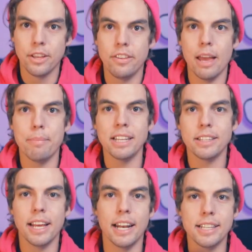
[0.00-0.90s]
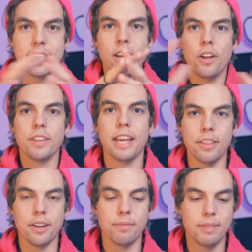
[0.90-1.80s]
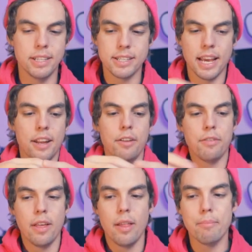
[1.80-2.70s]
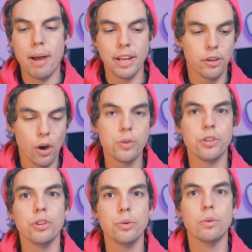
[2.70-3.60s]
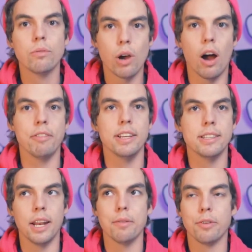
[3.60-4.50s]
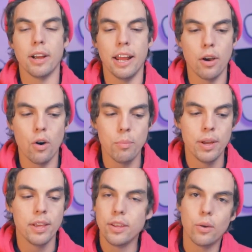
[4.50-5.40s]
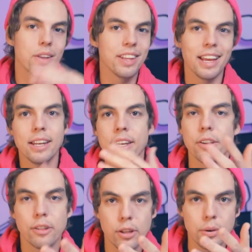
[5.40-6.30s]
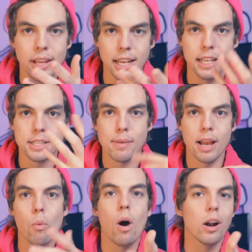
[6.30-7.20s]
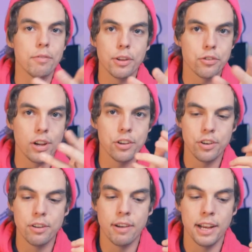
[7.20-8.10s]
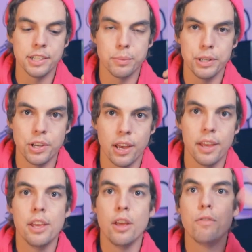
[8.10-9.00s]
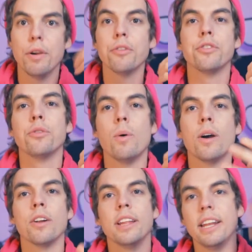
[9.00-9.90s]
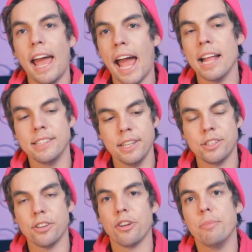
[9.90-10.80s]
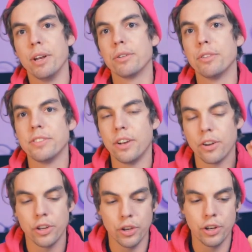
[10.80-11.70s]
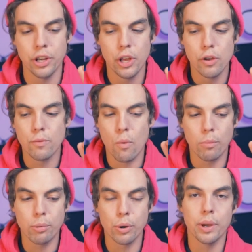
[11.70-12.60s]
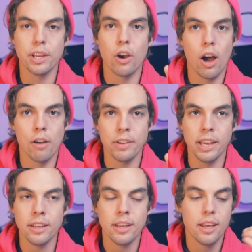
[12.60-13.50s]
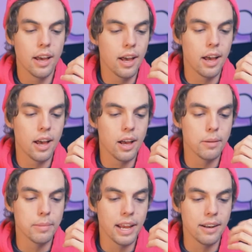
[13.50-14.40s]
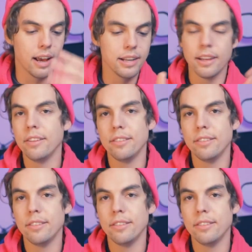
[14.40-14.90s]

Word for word: So yeah, basically kind of see all together. This is kind of my go-to coffee setup for at home. The only thing I didn't include is my water filtration device, which uh, filters the water and then adds in certain minerals that are good for brewing coffee. Um, and I,